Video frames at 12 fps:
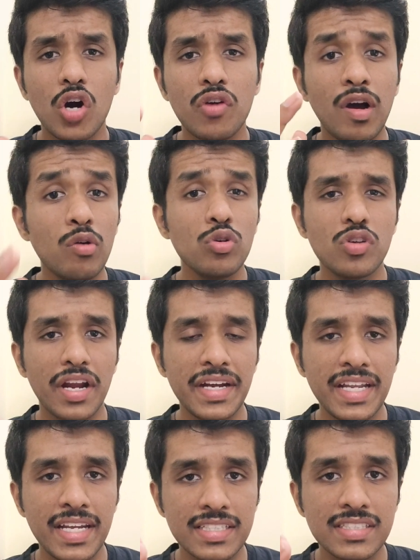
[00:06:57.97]
of how to
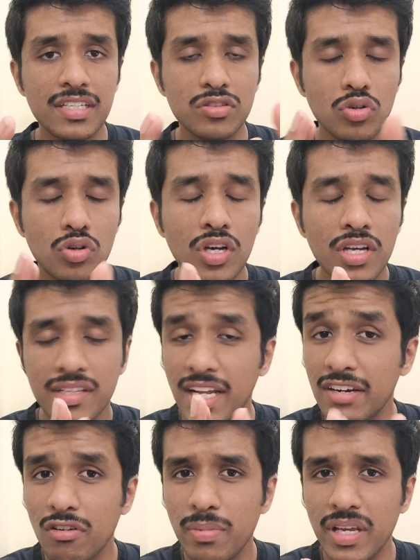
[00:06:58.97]
write an essay. So
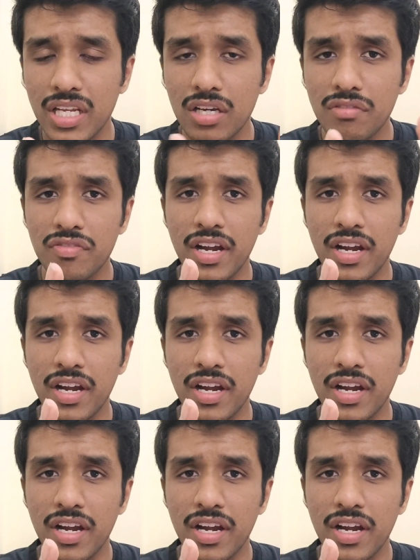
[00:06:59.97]
that will be enough.